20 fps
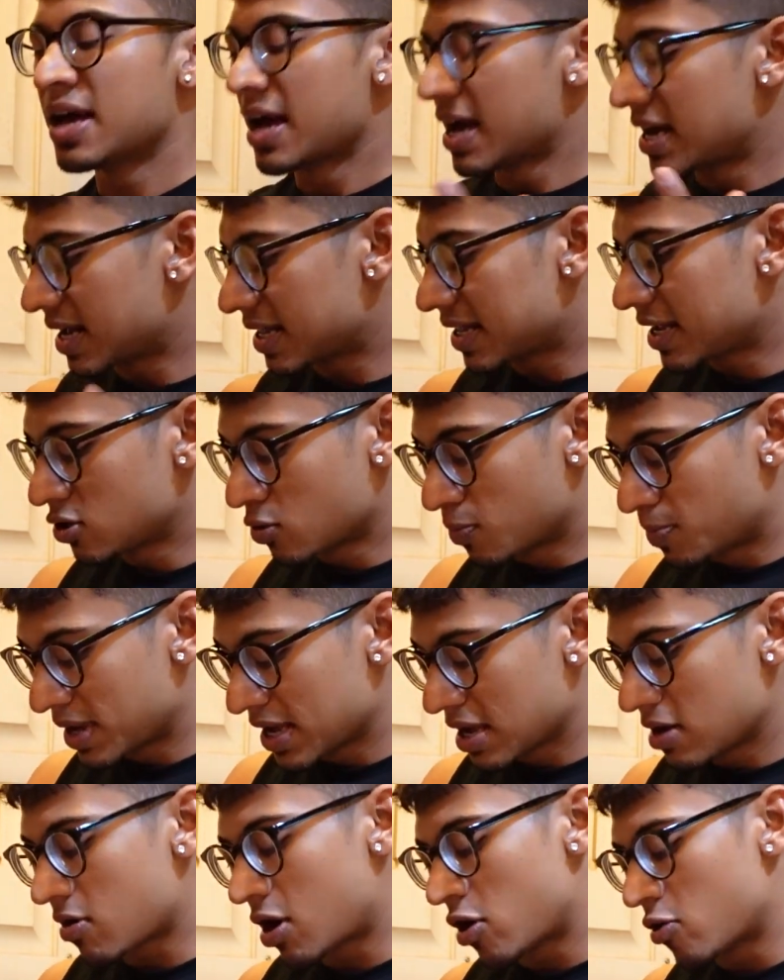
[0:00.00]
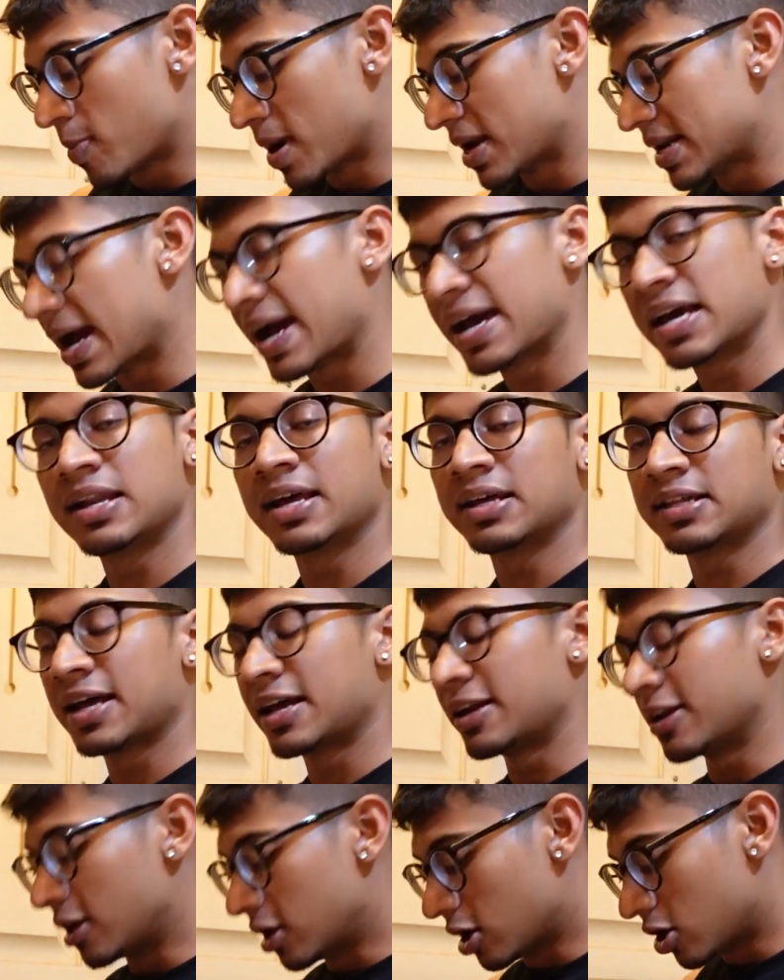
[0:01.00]
And I tend to play around with my diet like
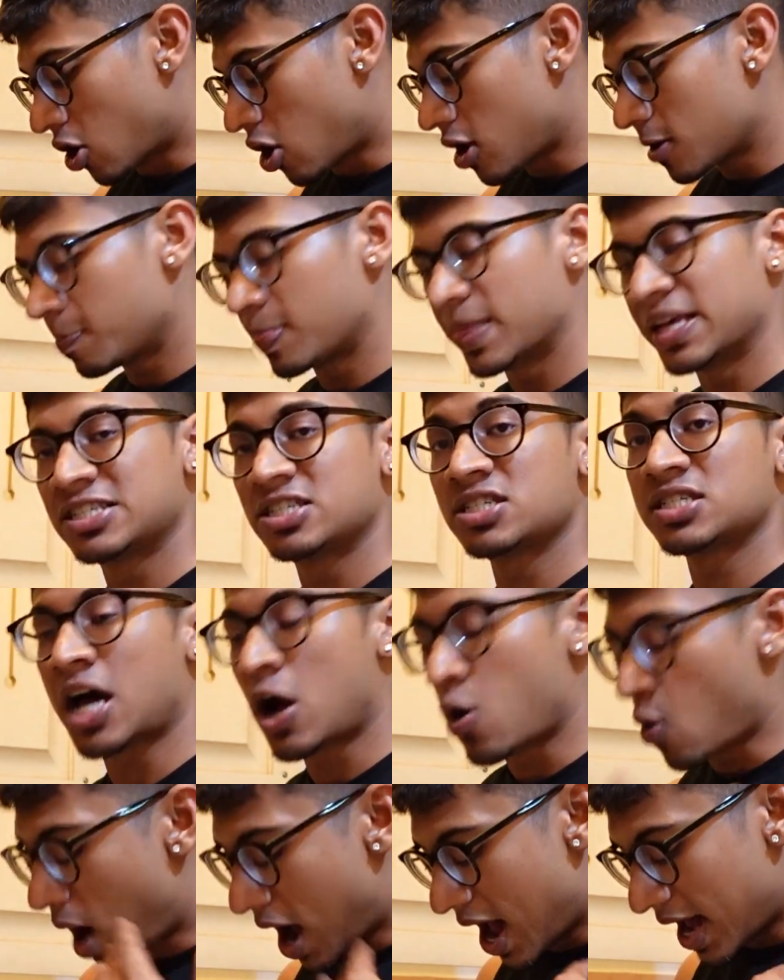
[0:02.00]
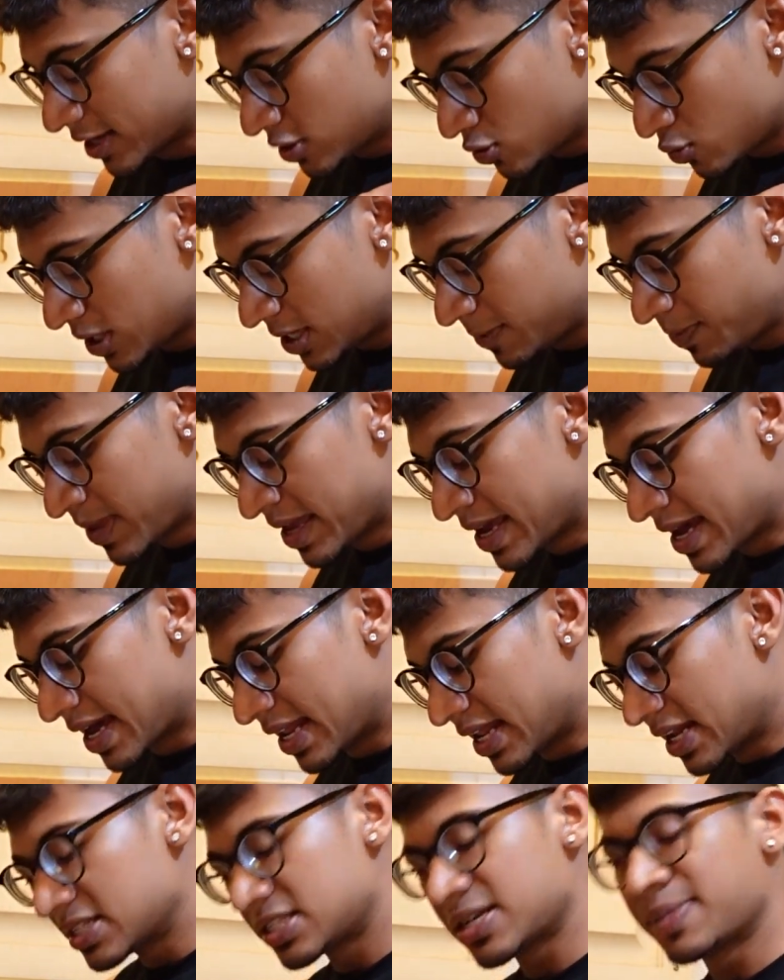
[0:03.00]
that a lot. That's just how I do it,
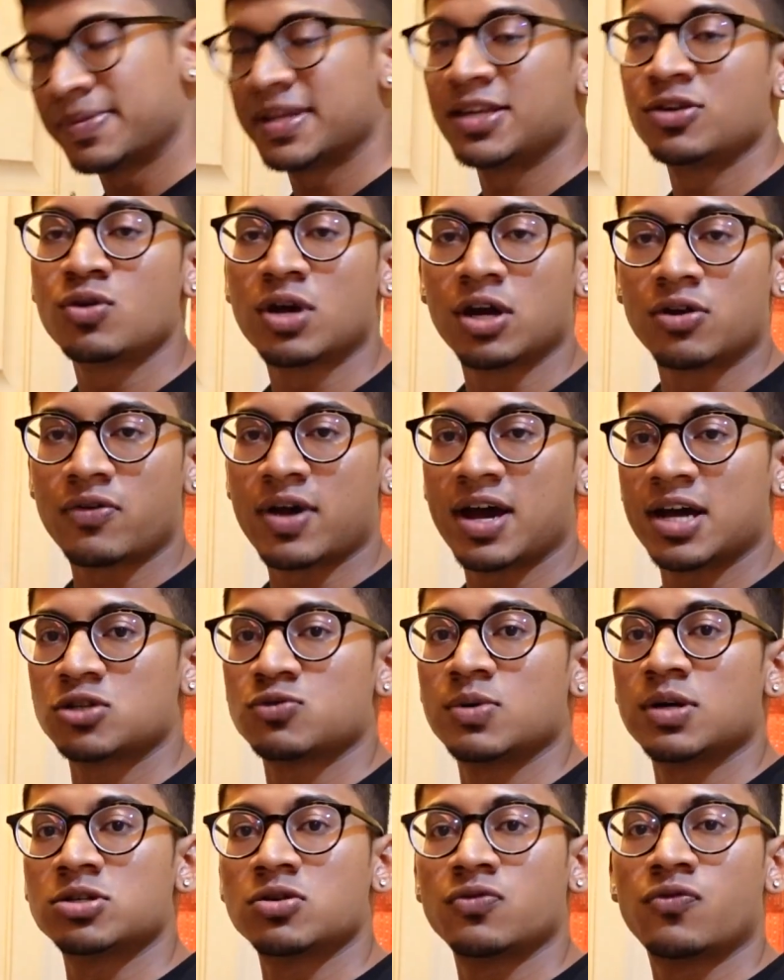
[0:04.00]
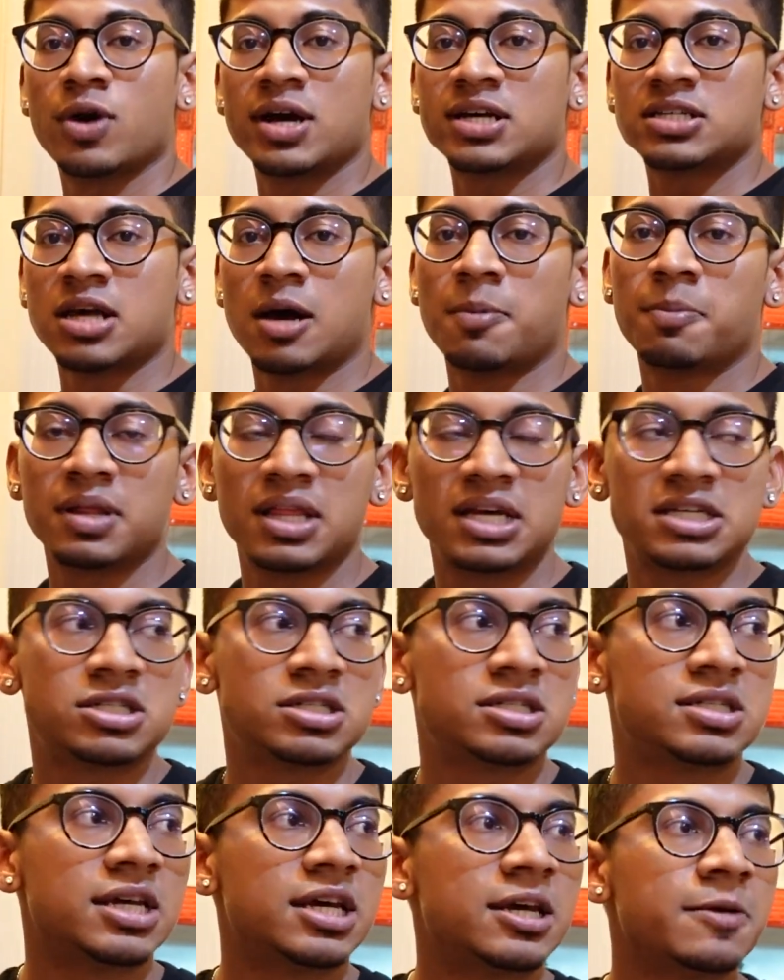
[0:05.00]
and that is something you can try as well. So for example, let's
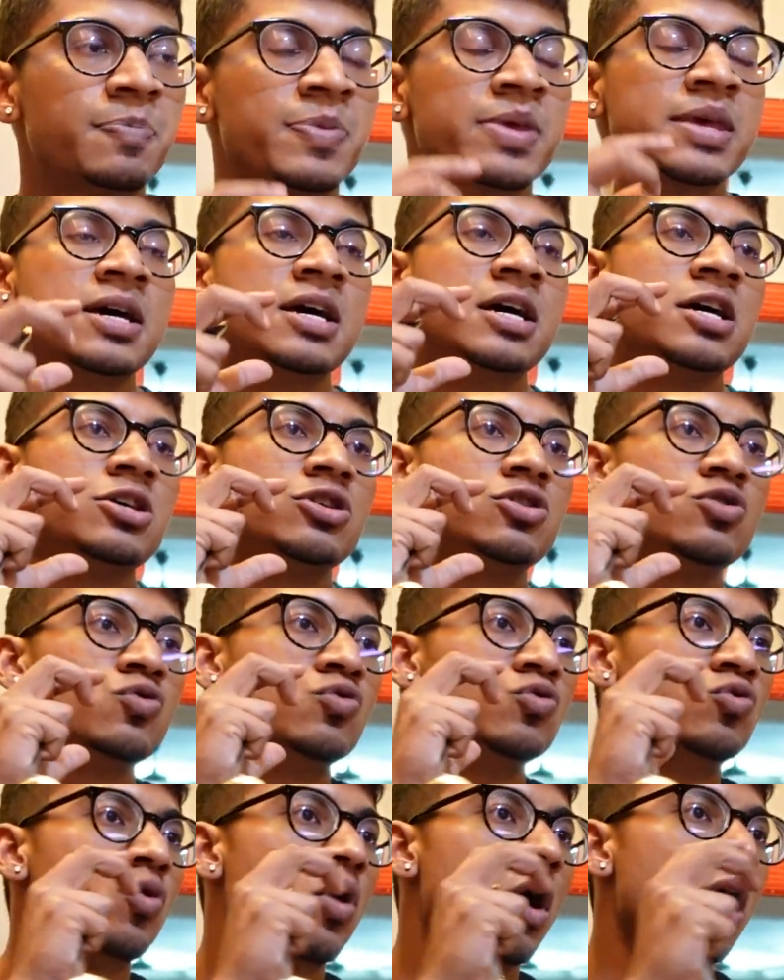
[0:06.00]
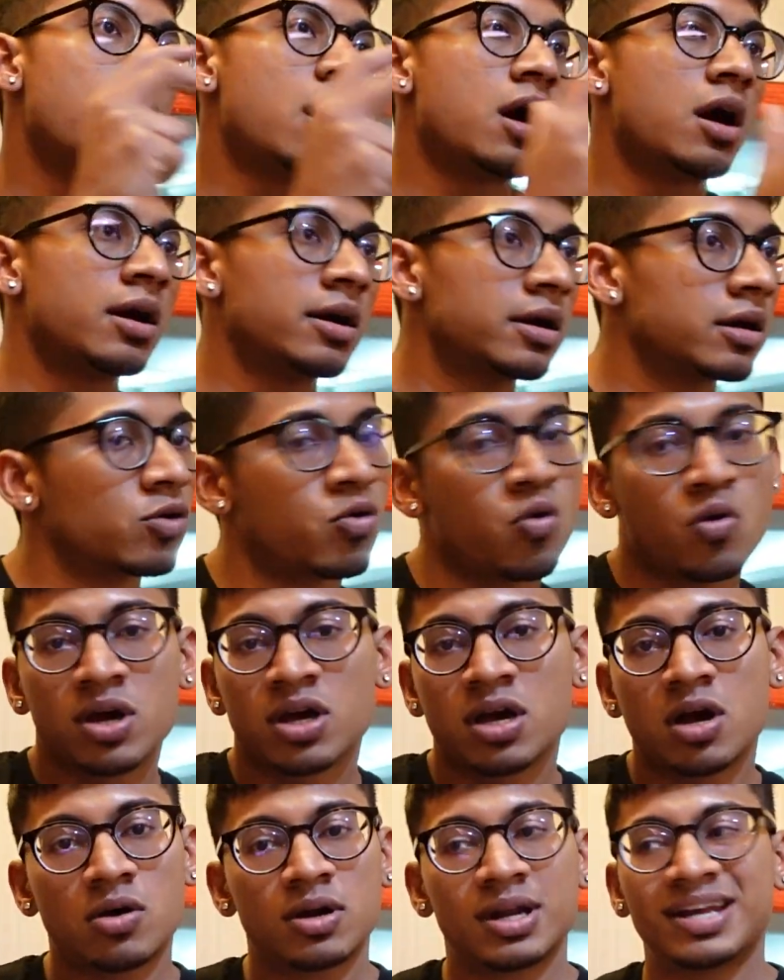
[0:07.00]
just say you are
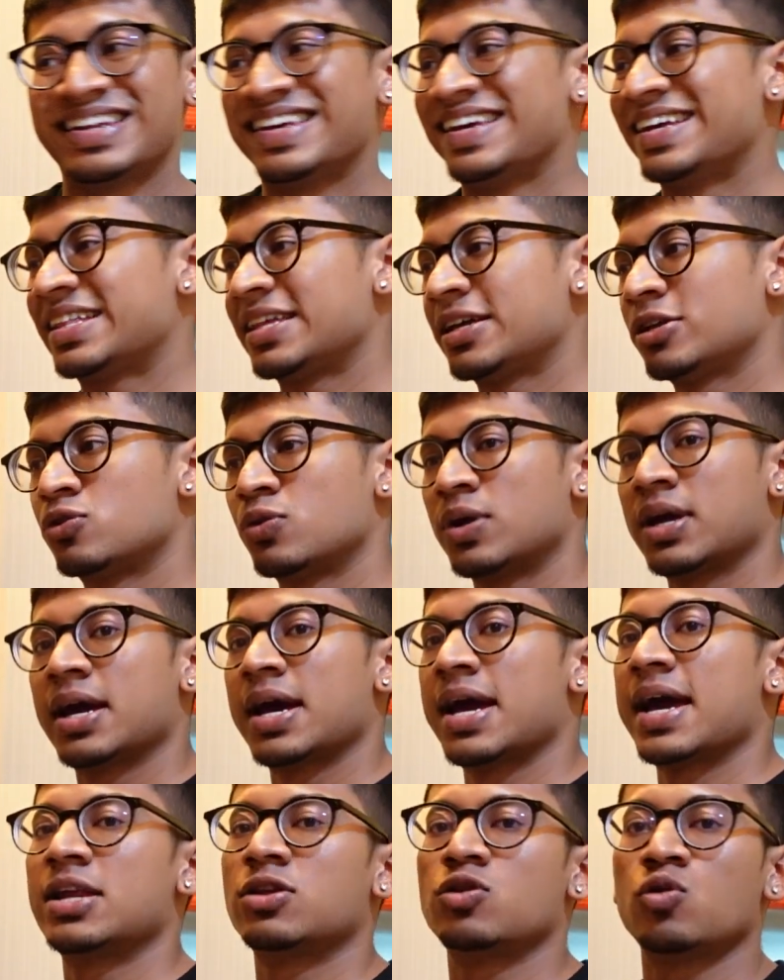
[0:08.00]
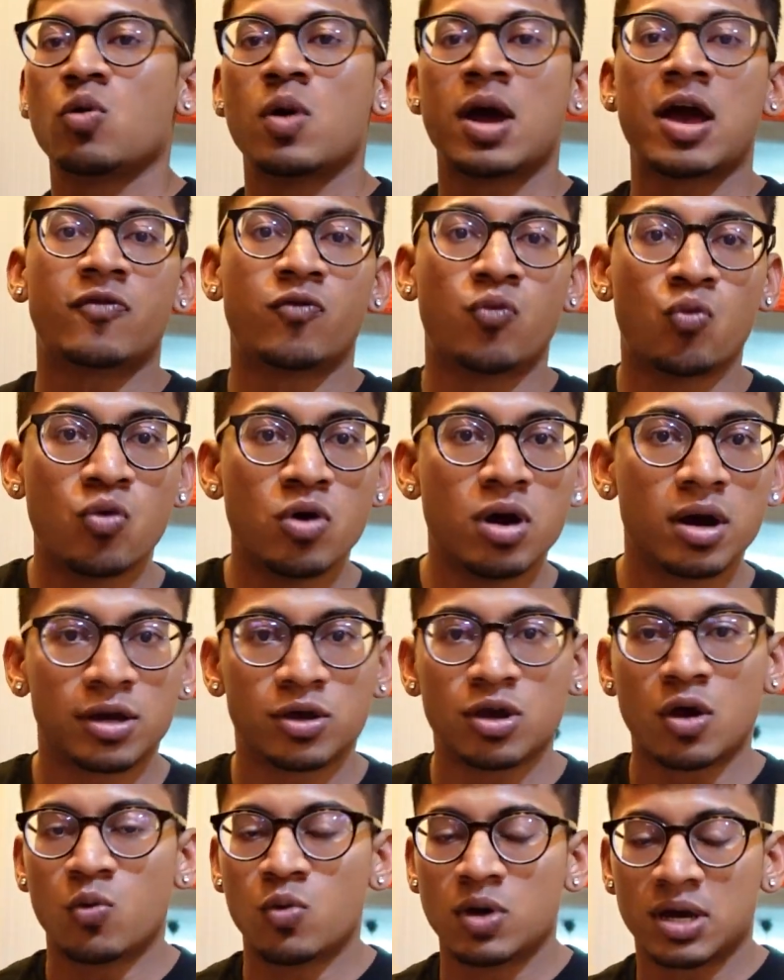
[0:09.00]
going out and eating today and you have
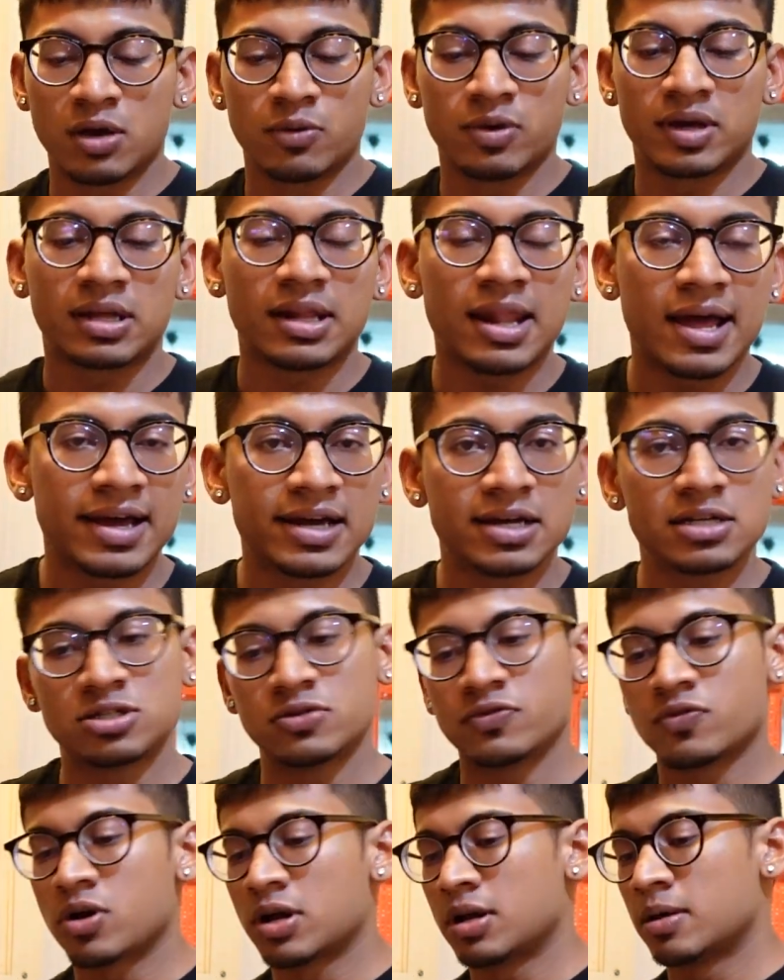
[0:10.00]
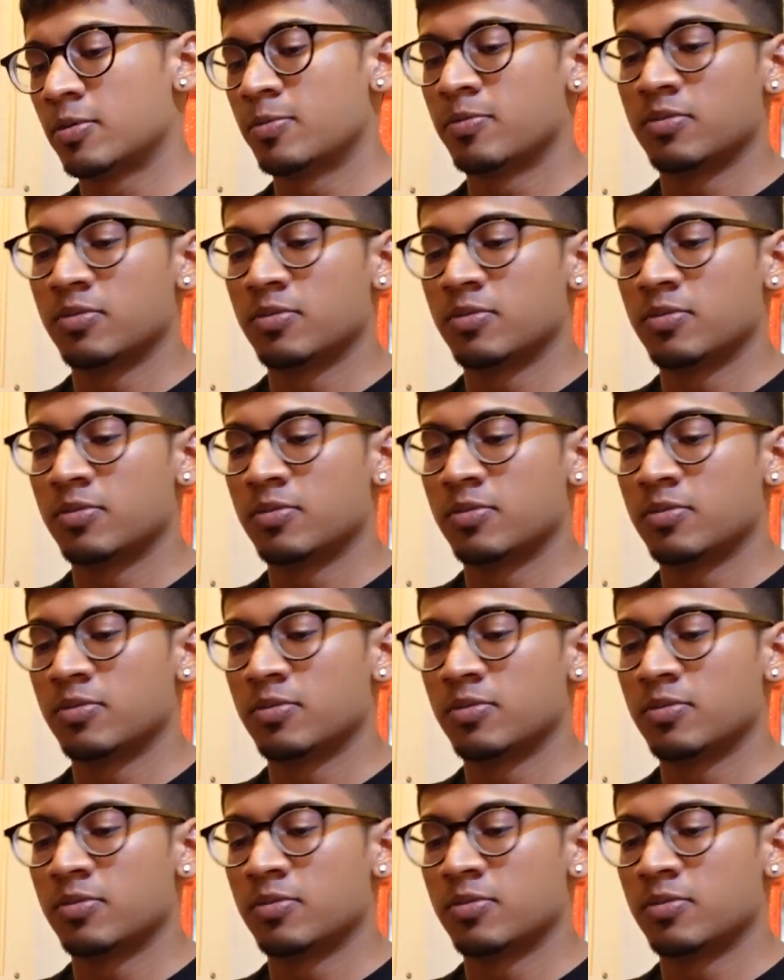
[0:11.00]
work, you're working with clients, you've got